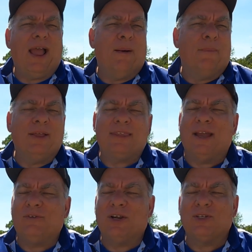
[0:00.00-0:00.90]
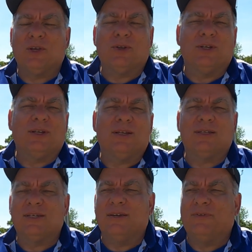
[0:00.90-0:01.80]
A month after I sold it
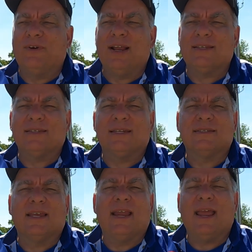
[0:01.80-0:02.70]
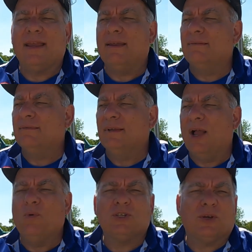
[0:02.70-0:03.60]
to Francis, I said, hey,
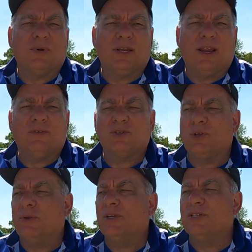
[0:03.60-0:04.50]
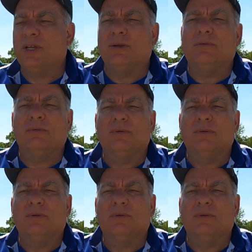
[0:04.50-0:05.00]
I wish I would have never sold it to you.